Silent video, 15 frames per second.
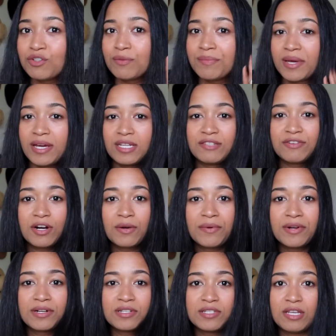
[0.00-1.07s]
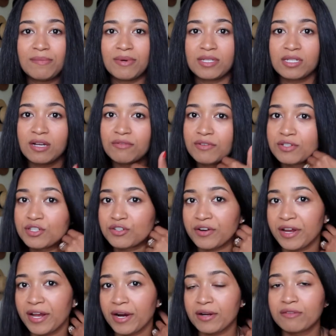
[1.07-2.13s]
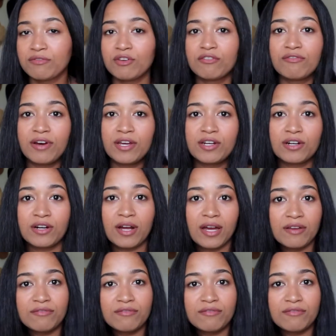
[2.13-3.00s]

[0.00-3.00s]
to admit, it's very weird seeing myself with straight hair in the viewfinder.